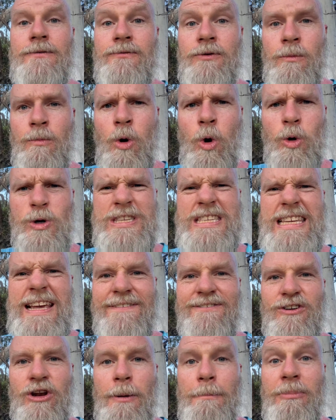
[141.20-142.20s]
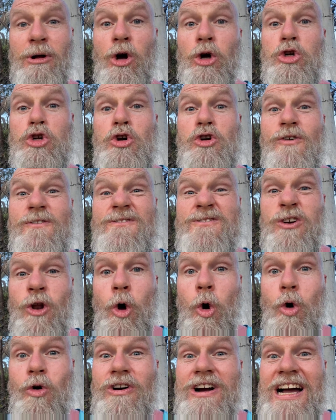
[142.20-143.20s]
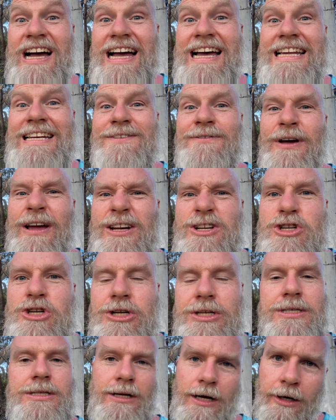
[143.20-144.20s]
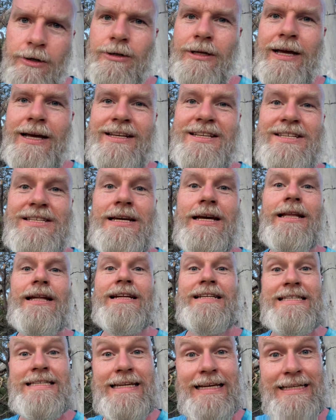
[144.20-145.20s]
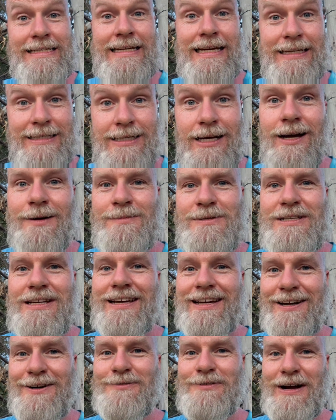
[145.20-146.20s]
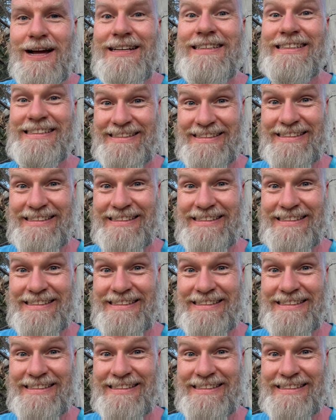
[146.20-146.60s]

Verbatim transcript: for more cephalopod flora adventures. I only had to say that 16 times to get it right.